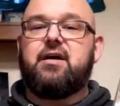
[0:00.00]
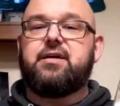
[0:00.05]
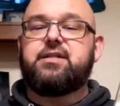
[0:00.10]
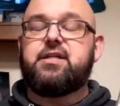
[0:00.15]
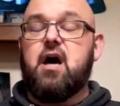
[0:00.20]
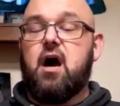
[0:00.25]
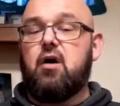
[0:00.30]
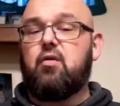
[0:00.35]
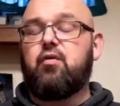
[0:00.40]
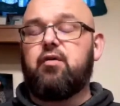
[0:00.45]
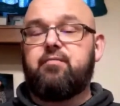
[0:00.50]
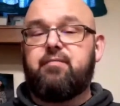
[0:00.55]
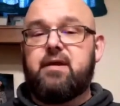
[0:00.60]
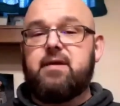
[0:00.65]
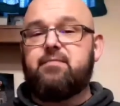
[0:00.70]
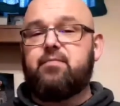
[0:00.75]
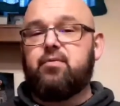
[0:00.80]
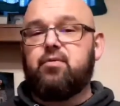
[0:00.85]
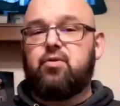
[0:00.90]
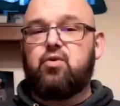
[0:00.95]
talk with
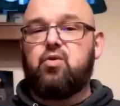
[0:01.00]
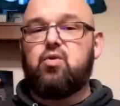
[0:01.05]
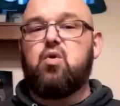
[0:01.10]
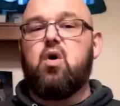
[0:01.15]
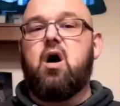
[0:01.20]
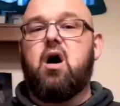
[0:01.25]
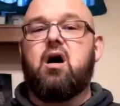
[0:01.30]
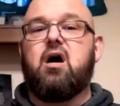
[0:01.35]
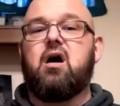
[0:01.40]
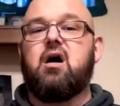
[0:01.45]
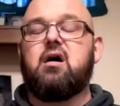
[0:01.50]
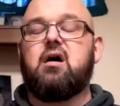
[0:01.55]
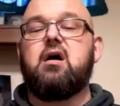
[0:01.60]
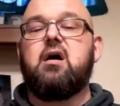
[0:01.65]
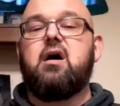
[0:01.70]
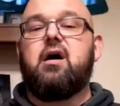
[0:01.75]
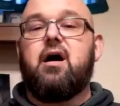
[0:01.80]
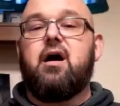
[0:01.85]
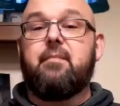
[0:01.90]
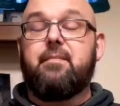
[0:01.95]
people who are
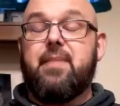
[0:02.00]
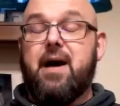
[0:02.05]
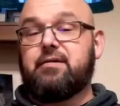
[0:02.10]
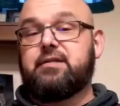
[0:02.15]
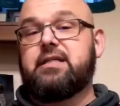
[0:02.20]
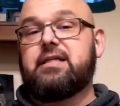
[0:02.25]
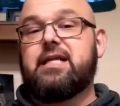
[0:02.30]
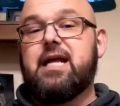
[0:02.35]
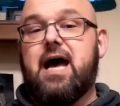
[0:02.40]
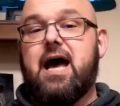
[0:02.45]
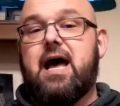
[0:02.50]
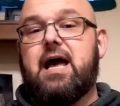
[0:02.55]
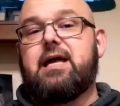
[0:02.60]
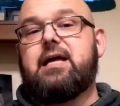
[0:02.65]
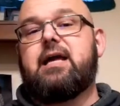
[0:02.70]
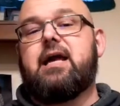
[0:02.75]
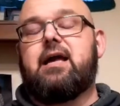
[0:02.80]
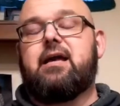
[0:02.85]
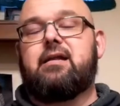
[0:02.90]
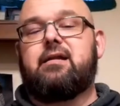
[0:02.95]
about to
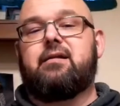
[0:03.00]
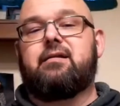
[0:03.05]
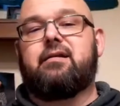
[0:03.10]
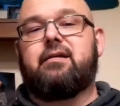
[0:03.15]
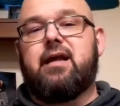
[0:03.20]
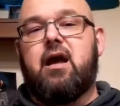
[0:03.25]
die and